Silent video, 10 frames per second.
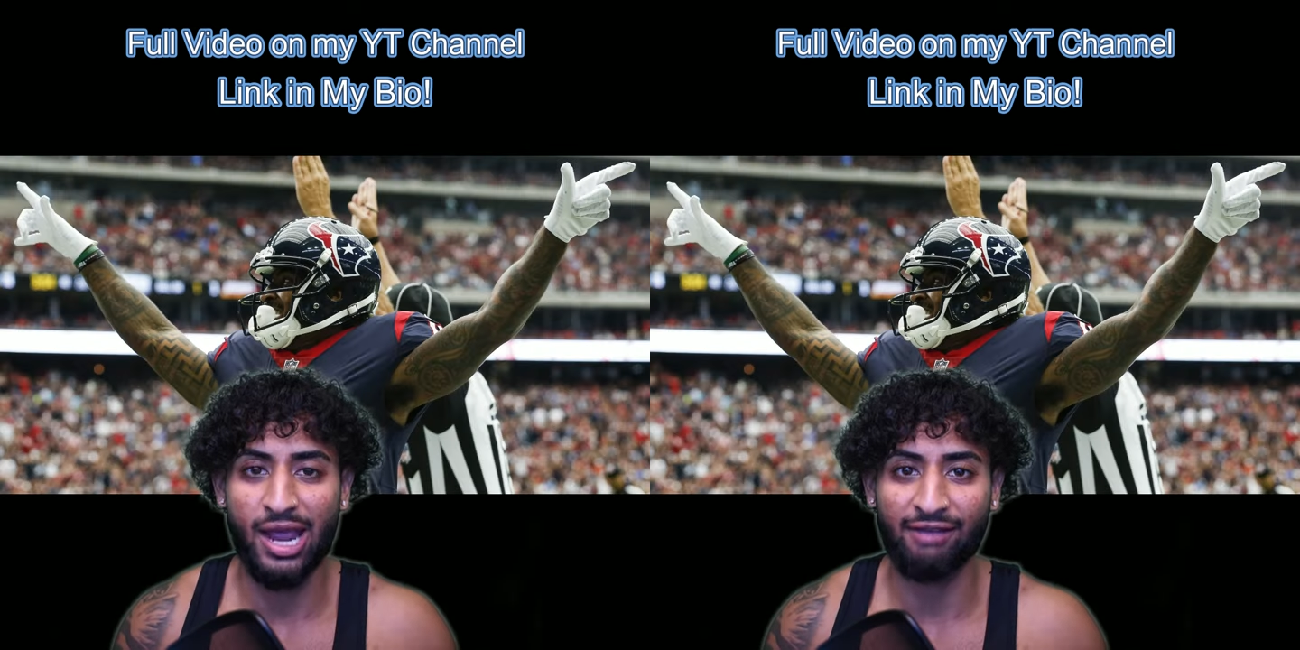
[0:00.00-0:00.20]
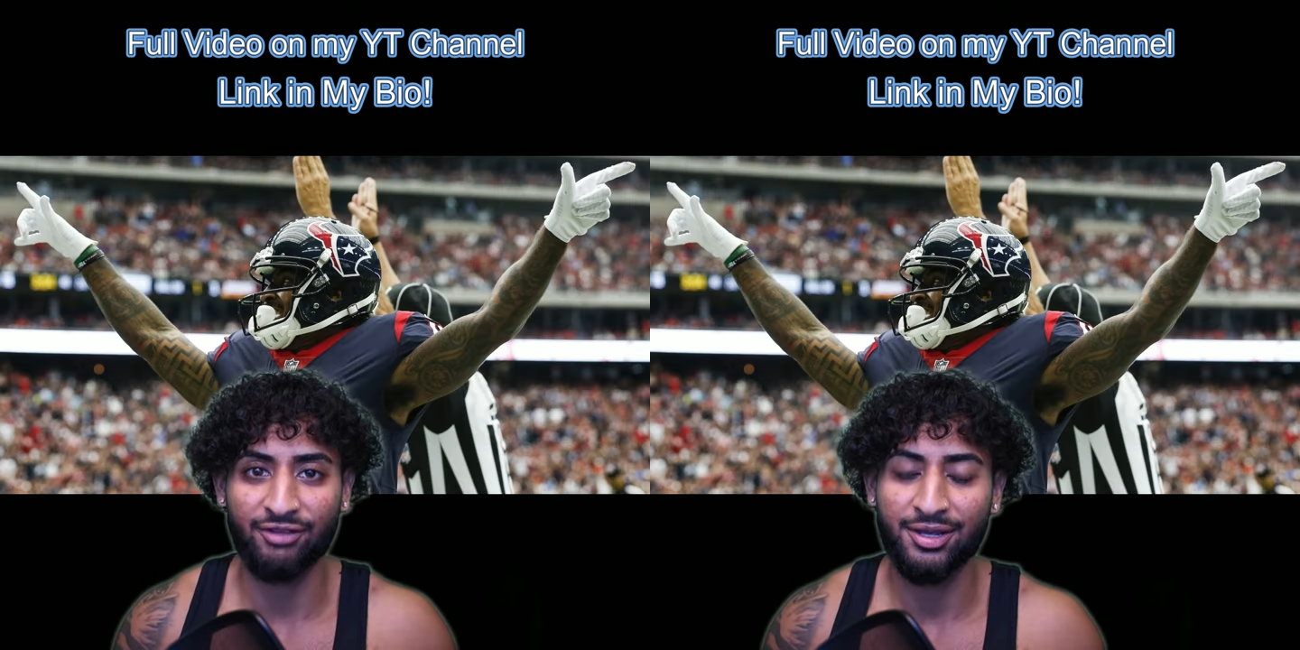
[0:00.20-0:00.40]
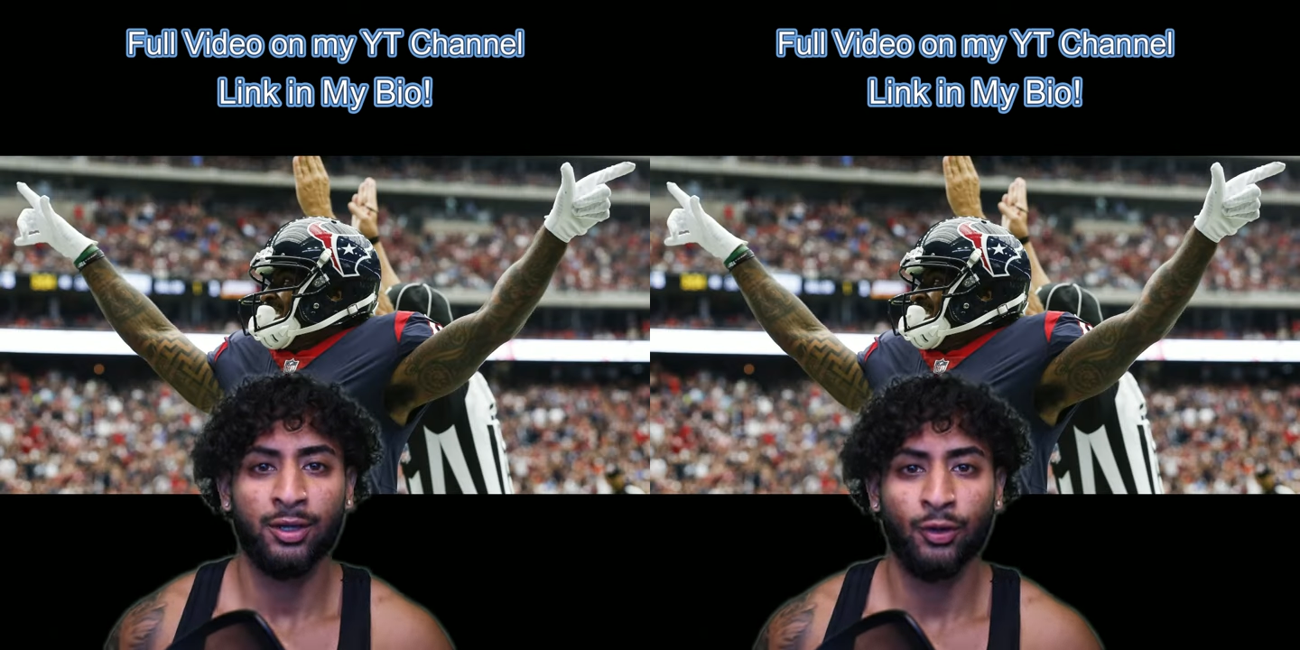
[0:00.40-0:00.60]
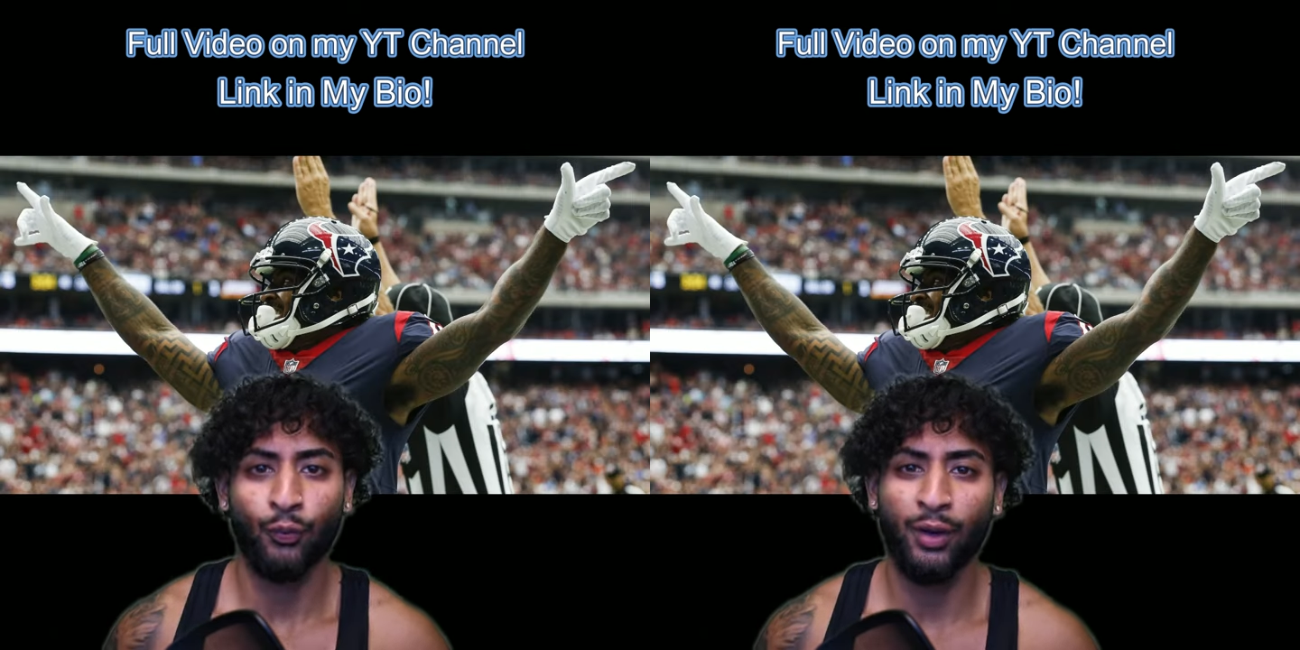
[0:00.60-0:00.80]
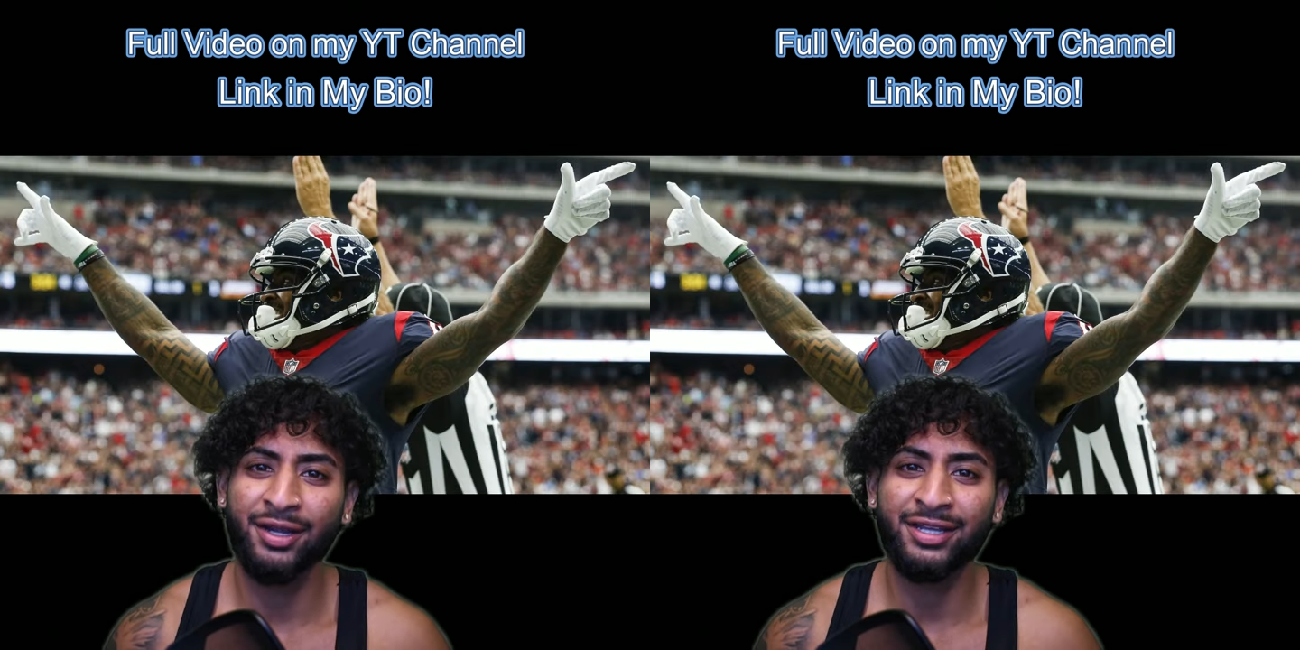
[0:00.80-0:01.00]
draft,
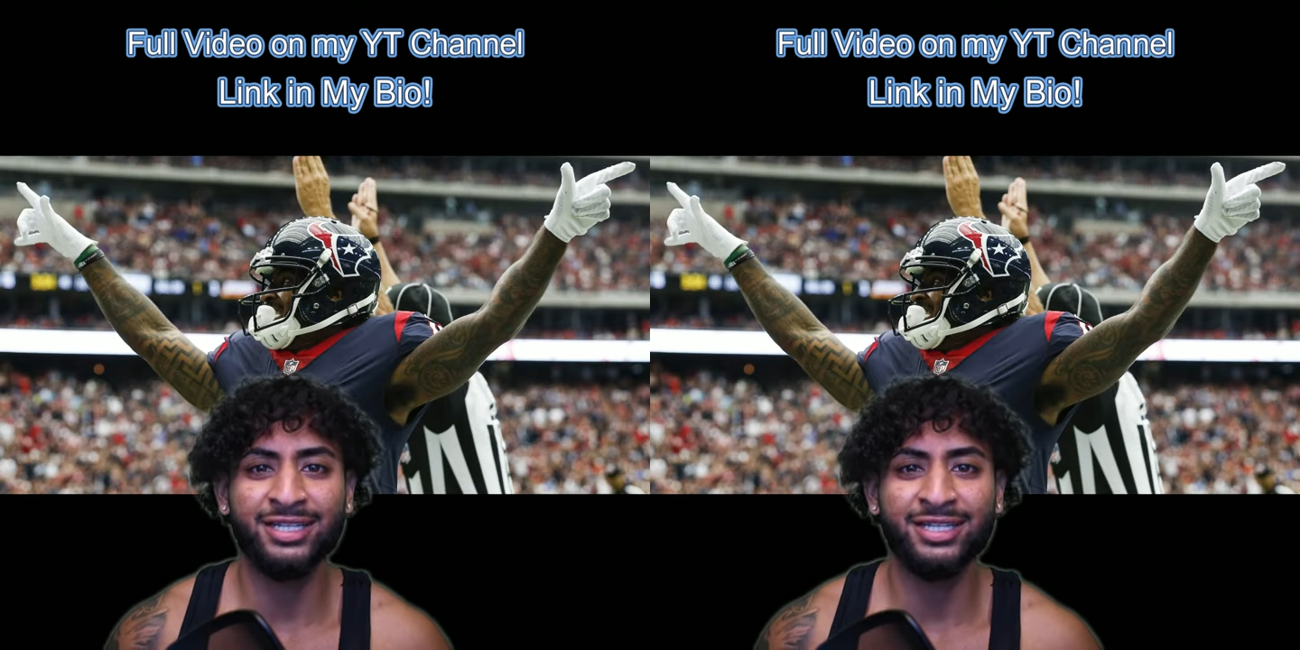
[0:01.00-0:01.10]
where